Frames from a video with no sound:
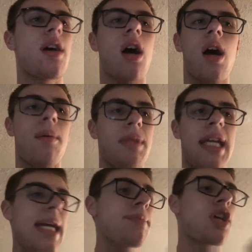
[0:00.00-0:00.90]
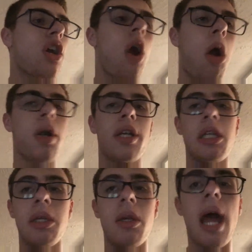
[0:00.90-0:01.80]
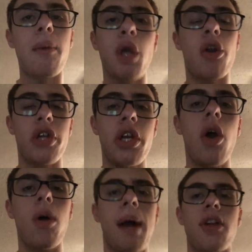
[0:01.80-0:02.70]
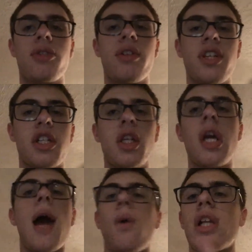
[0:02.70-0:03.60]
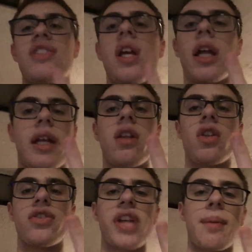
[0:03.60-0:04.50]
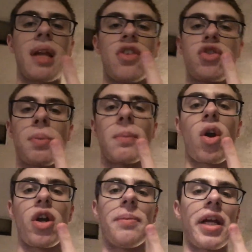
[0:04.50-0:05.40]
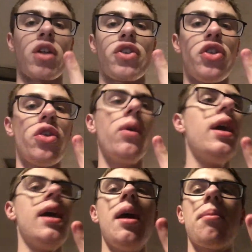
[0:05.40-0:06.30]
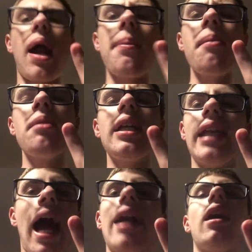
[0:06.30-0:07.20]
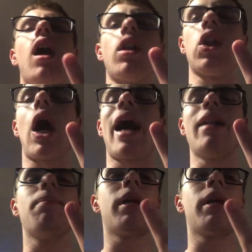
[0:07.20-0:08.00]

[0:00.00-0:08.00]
um, games that are already that we already know about. So essentially, I want to see like a little segment on Super Mario Maker 2. Probably not a lot